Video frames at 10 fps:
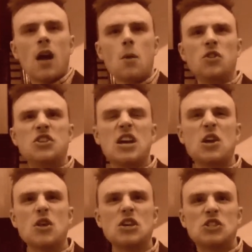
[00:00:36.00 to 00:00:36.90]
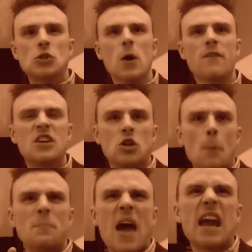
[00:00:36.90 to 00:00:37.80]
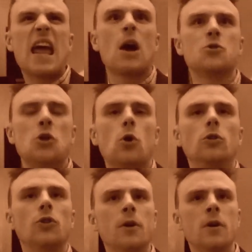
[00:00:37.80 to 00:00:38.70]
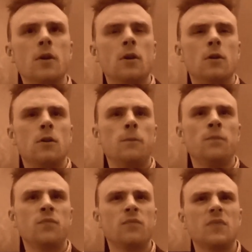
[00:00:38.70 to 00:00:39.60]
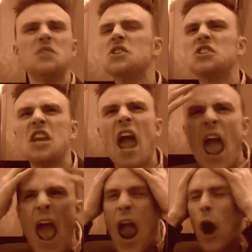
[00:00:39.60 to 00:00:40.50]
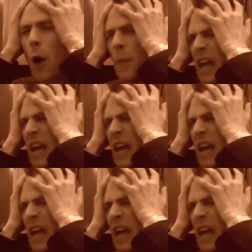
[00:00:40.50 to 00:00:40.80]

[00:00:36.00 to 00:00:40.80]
I will tell you this, you have entered a mad household. This isn't hair on